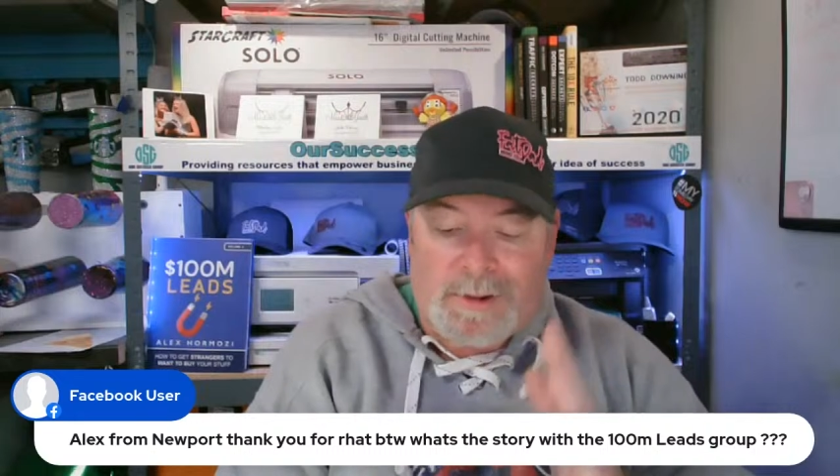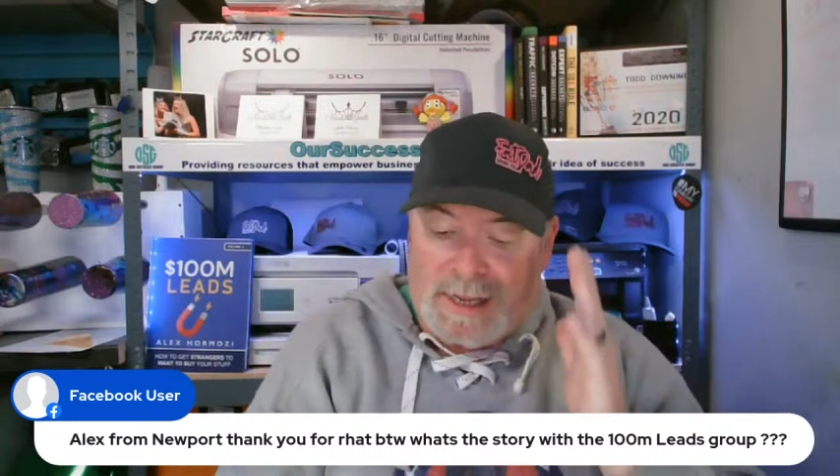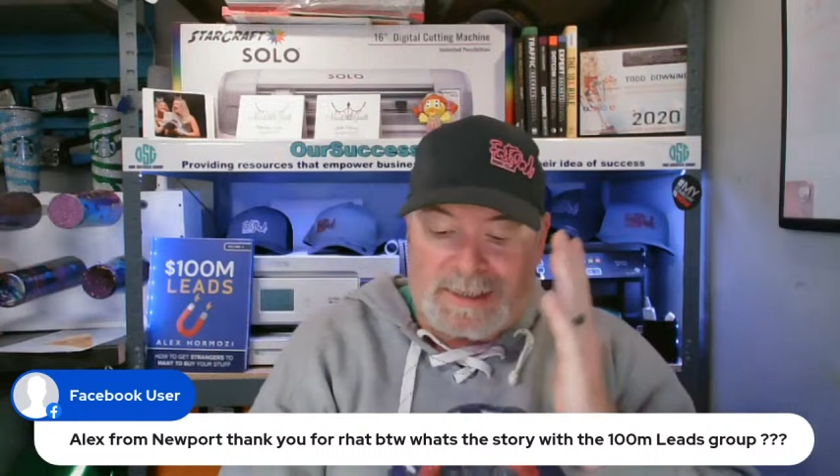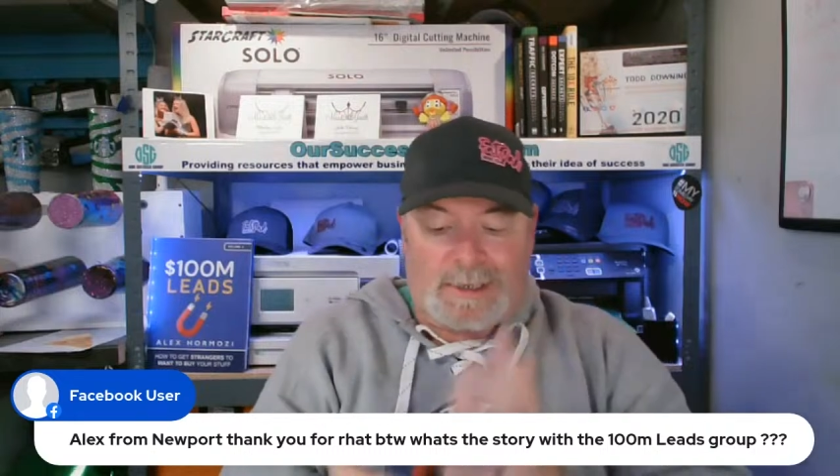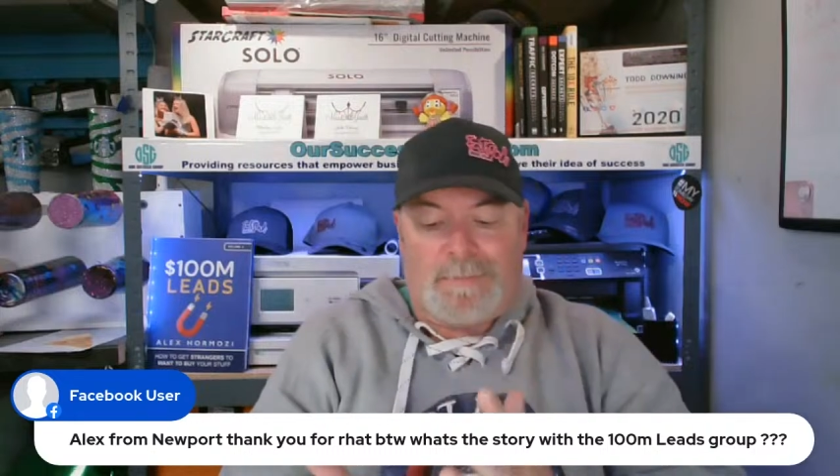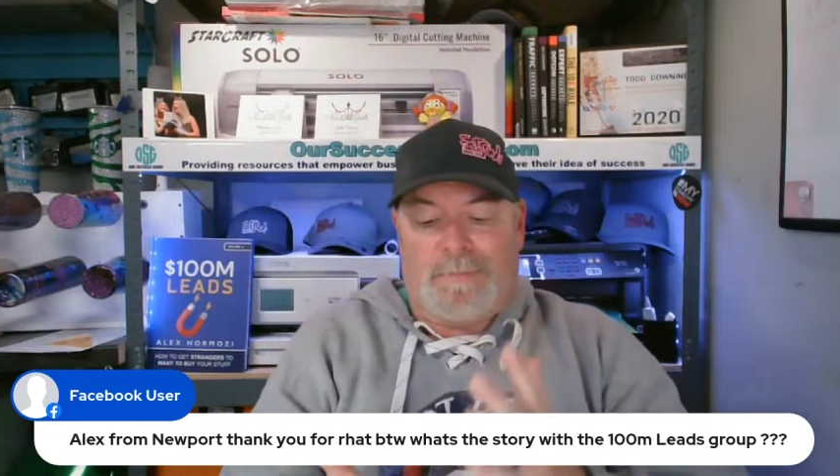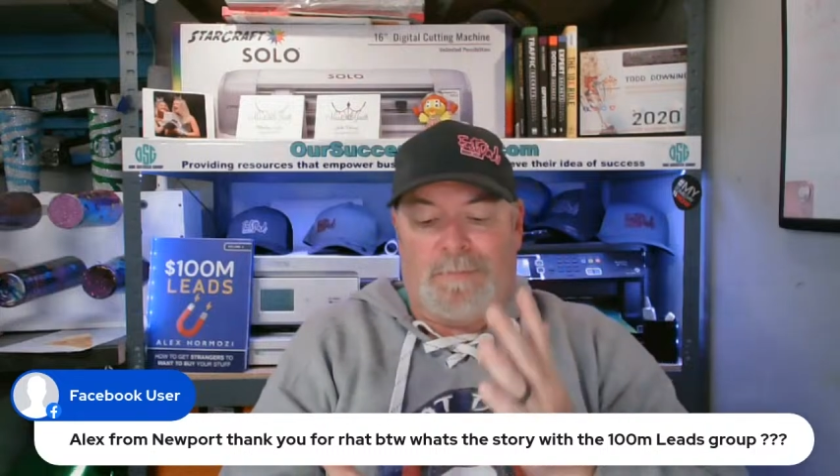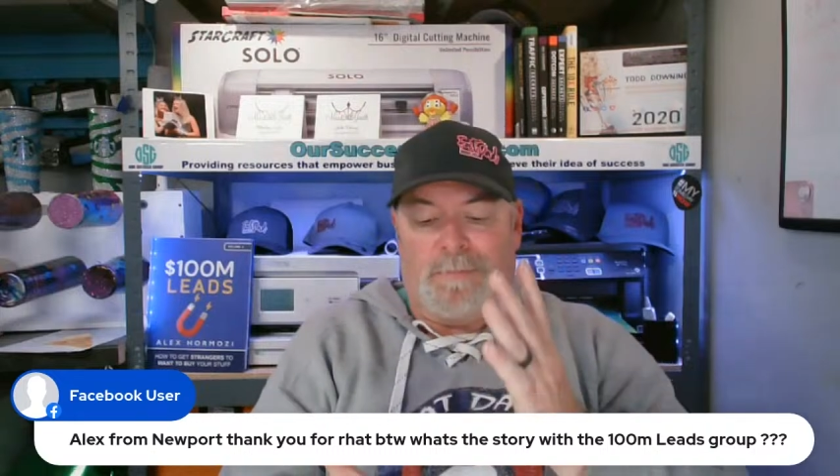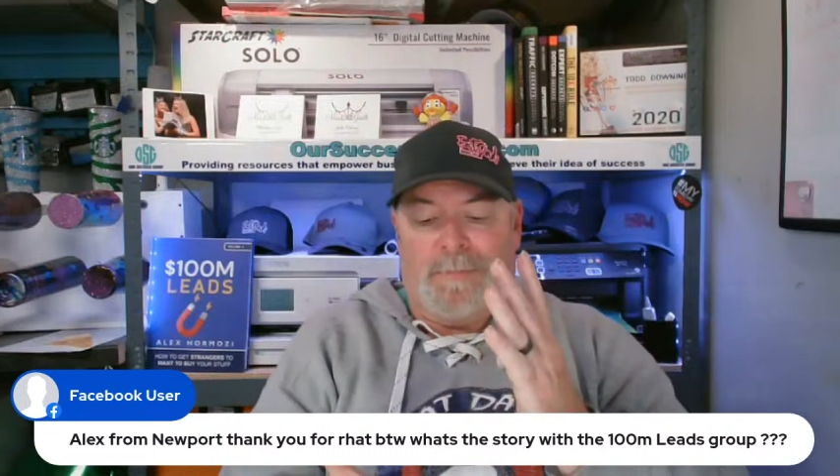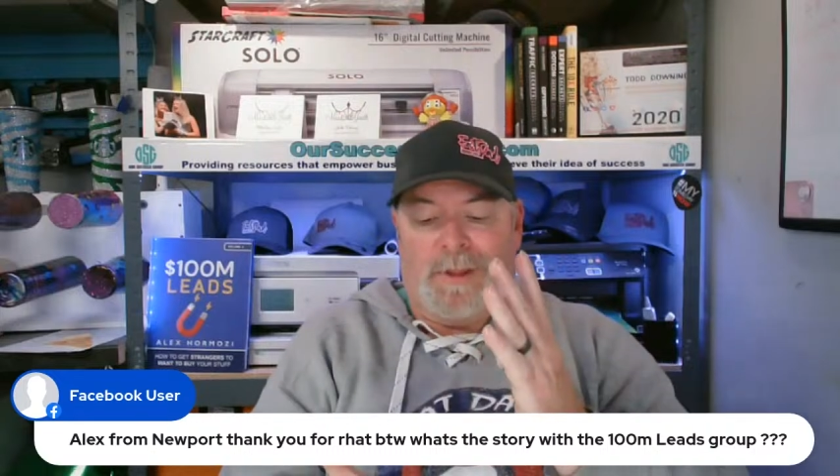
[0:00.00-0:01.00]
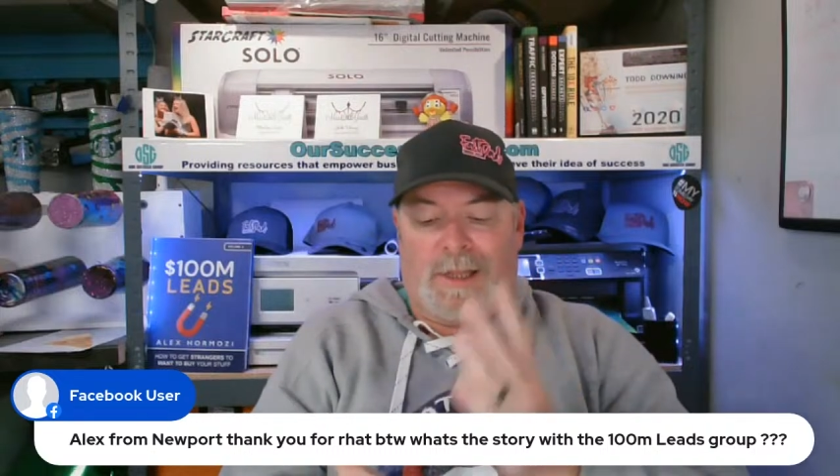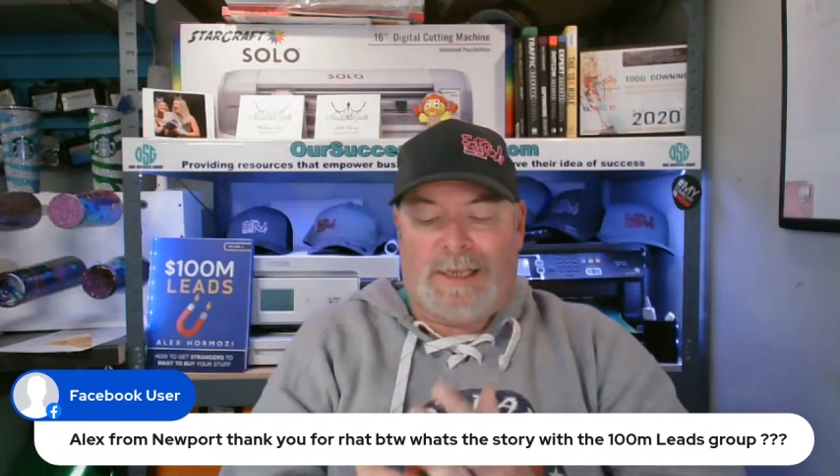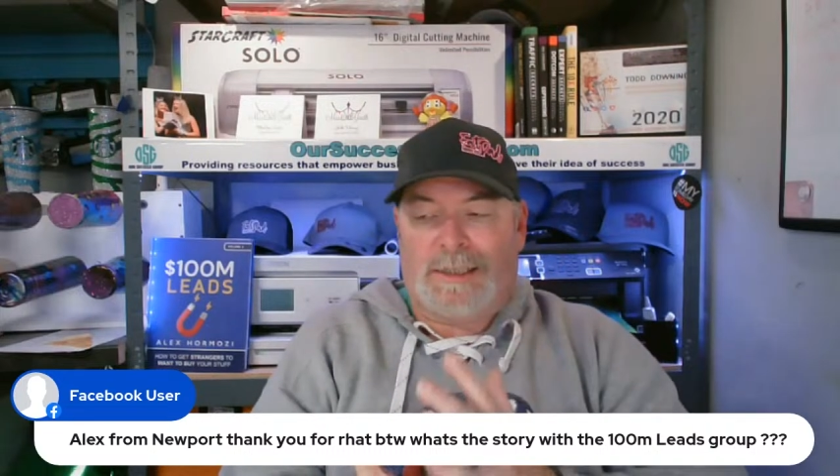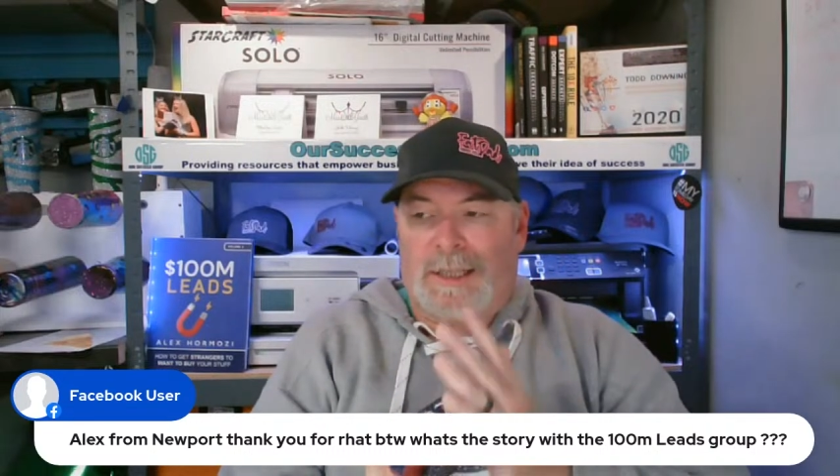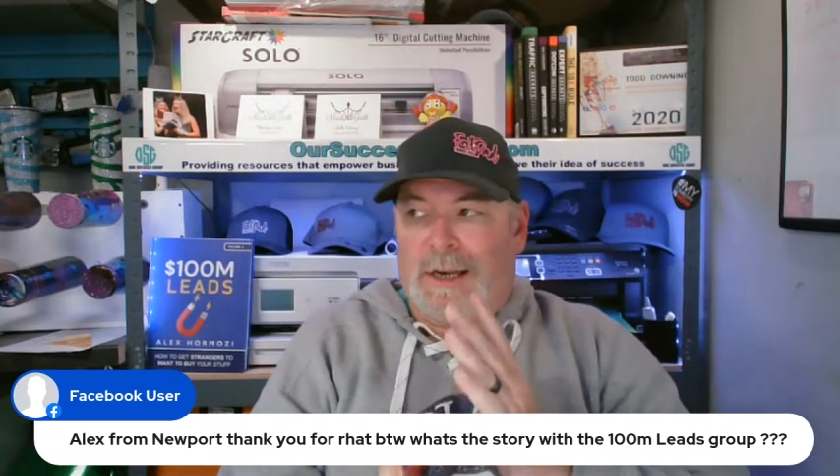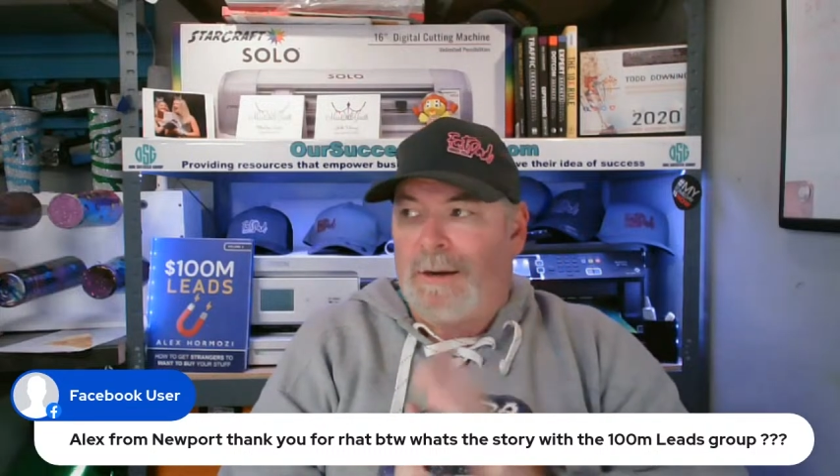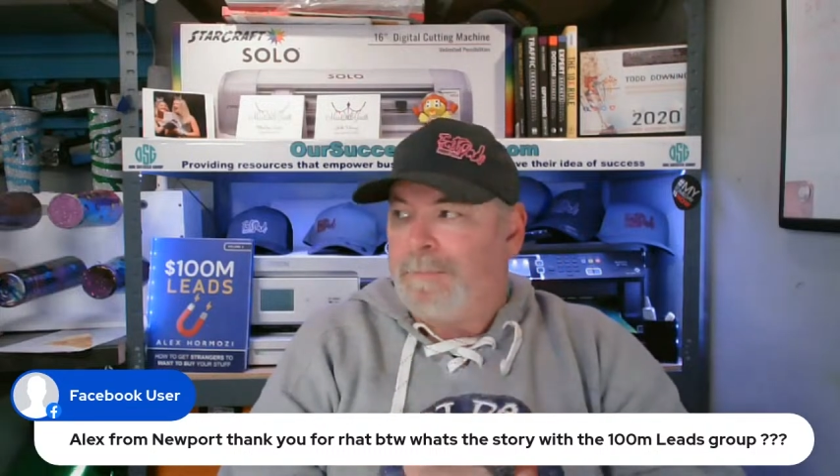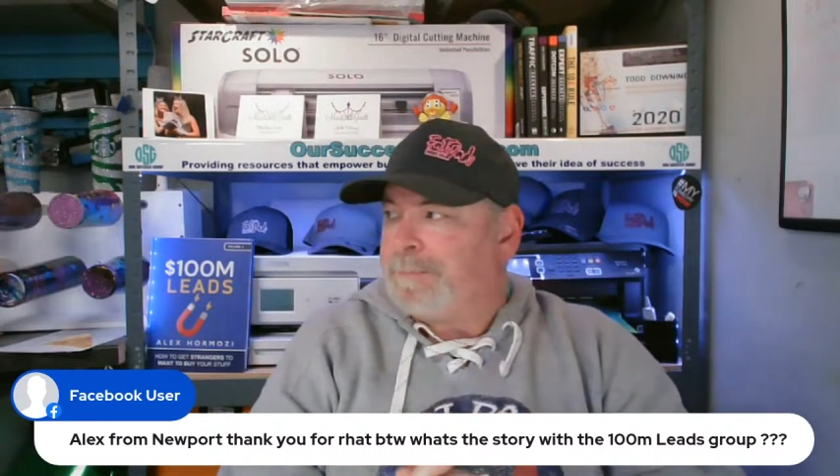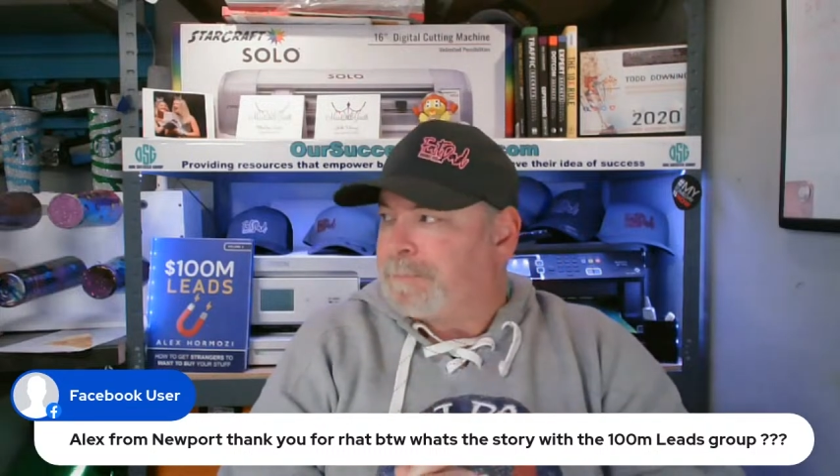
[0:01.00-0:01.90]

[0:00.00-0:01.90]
Like I said, the link's in there.